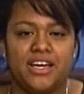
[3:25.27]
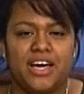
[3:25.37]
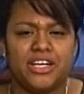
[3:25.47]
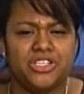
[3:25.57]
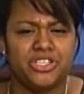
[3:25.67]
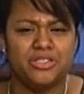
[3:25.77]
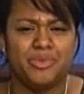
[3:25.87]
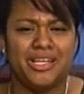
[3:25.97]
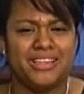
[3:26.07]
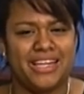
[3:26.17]
And it's just
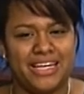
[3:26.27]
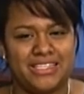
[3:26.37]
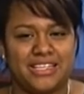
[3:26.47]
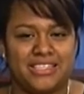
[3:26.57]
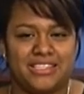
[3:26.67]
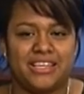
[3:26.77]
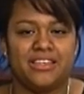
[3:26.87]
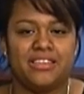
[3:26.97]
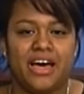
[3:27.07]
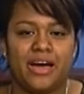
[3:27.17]
been a light
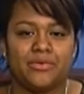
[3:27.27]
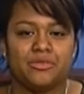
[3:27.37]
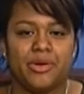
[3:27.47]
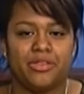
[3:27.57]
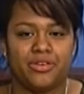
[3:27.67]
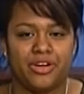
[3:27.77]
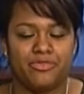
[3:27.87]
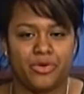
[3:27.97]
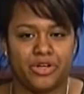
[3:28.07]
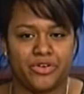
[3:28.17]
dusting. The high was about
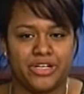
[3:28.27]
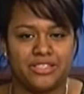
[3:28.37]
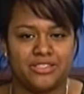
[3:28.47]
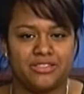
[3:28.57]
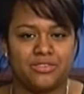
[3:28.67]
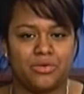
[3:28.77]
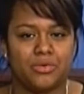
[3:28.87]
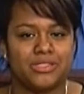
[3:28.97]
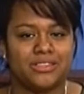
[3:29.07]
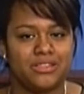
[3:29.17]
34 degrees, so it
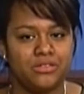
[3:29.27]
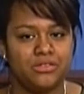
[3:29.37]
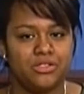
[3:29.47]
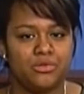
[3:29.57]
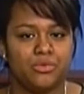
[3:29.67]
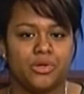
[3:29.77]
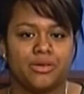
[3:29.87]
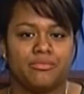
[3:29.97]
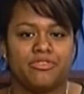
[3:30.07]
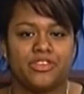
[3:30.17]
was a little too
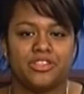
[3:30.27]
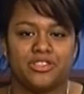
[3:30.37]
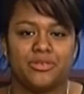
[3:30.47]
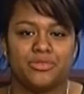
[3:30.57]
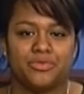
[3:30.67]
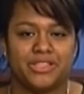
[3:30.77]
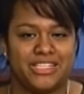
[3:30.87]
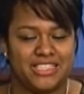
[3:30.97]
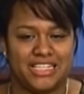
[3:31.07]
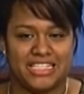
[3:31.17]
warm for the snow to really
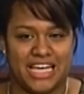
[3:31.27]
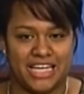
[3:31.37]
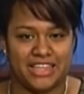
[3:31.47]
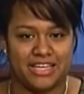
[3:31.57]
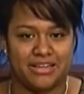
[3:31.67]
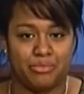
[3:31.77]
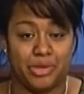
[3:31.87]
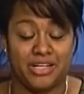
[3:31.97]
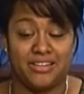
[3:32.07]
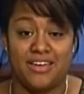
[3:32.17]
stick to anything.
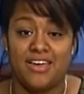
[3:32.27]
But